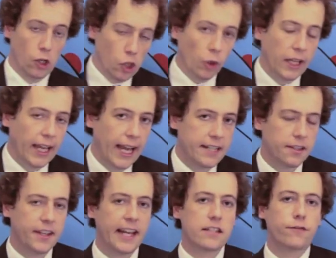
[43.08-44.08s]
Looking ahead to
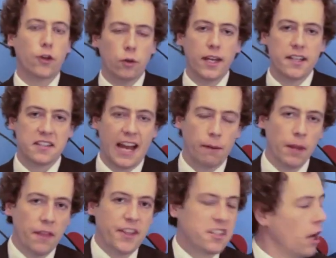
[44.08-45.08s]
the next few years now,
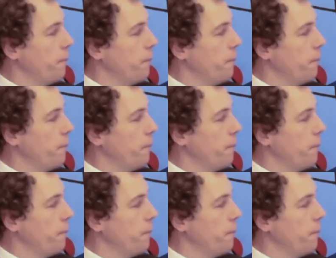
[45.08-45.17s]
this